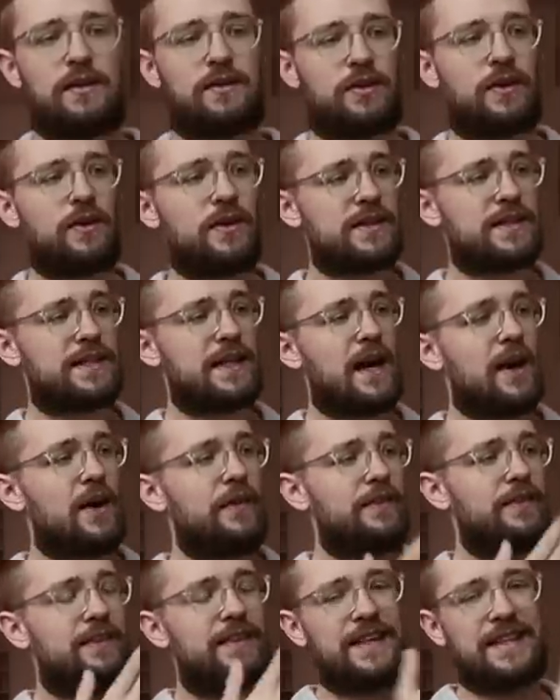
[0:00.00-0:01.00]
Turns
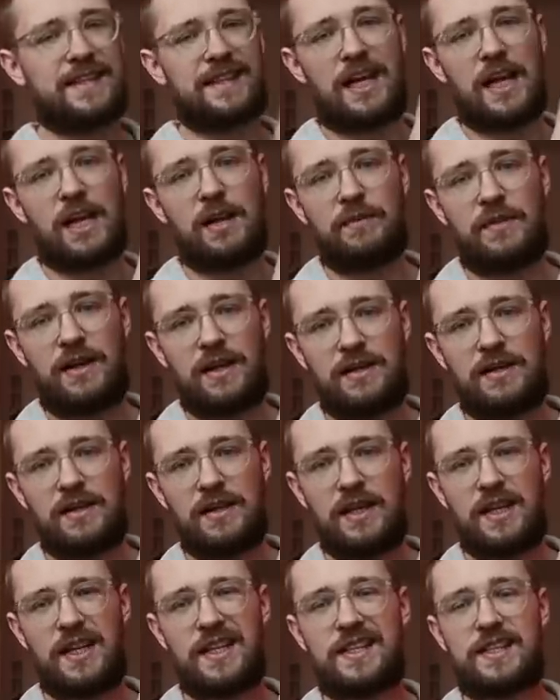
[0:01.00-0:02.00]
out this helmet
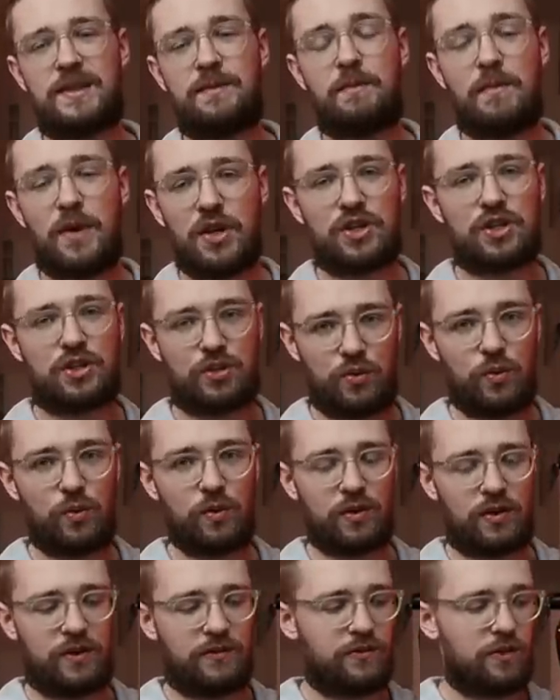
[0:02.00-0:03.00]
is much
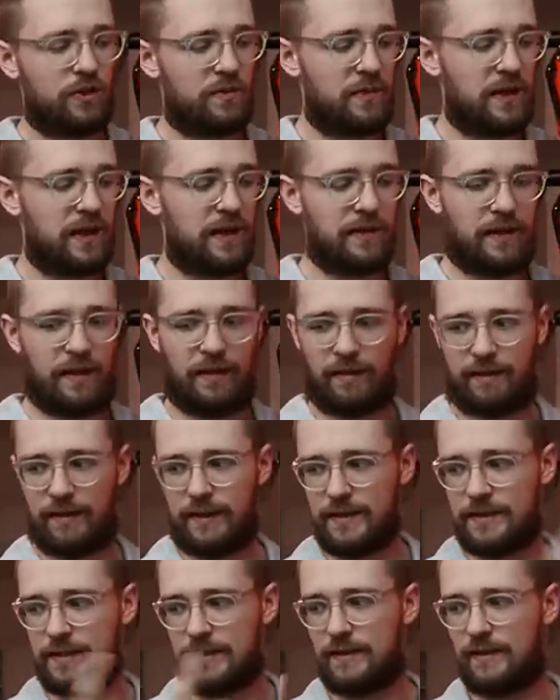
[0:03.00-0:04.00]
cooler for me than
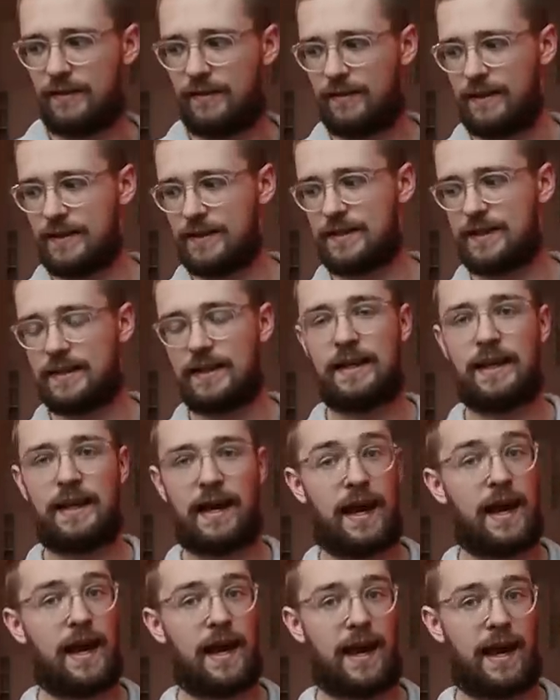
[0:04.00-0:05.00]
this, this,
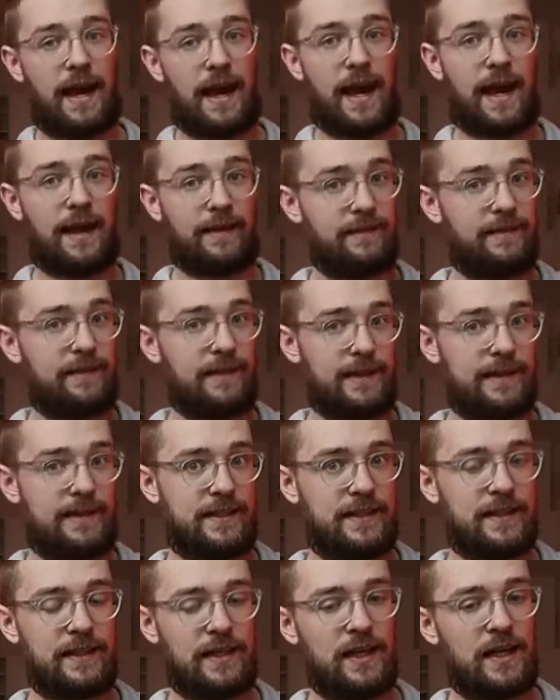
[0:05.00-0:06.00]
and
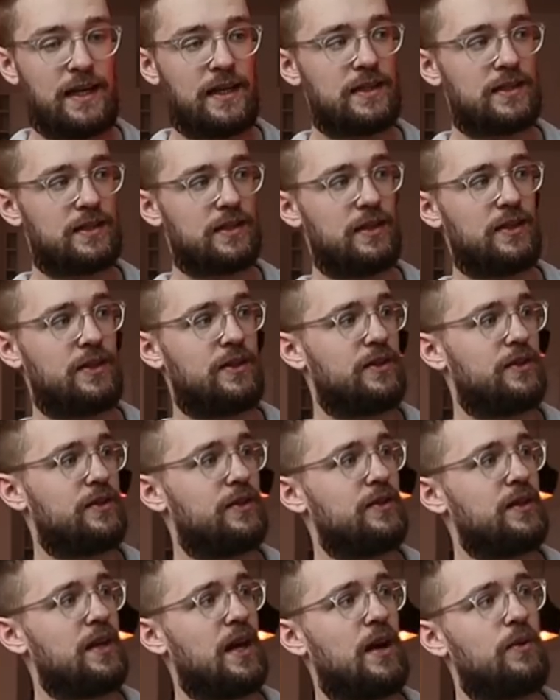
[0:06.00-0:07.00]
this.
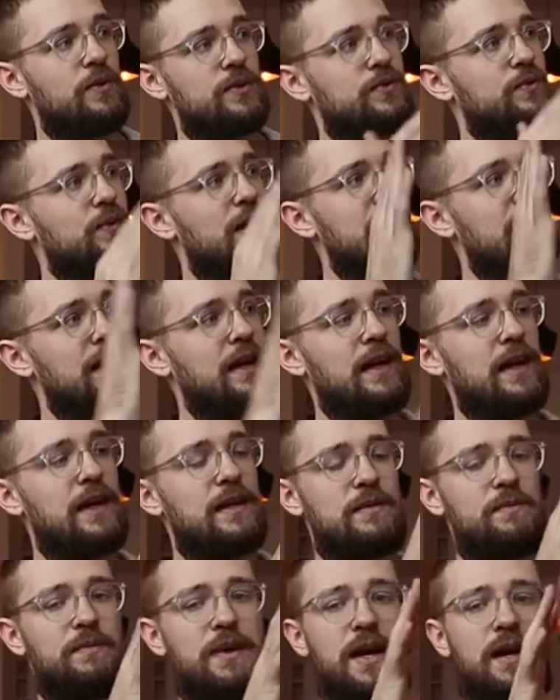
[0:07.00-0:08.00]
So yeah, I was riding
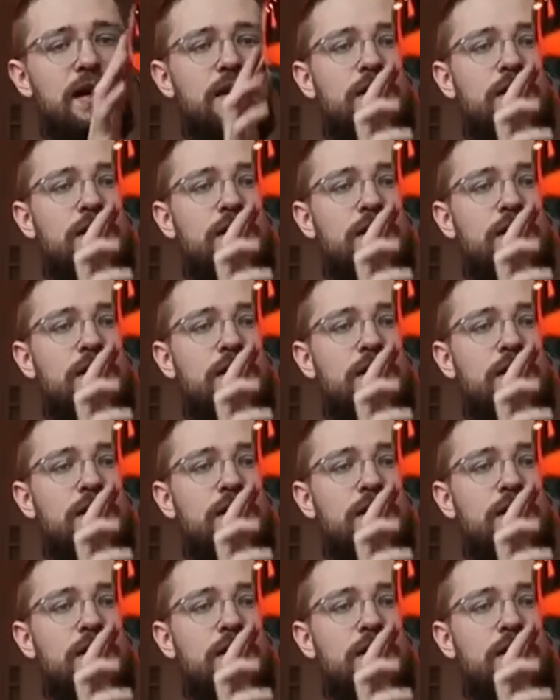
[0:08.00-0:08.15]
it back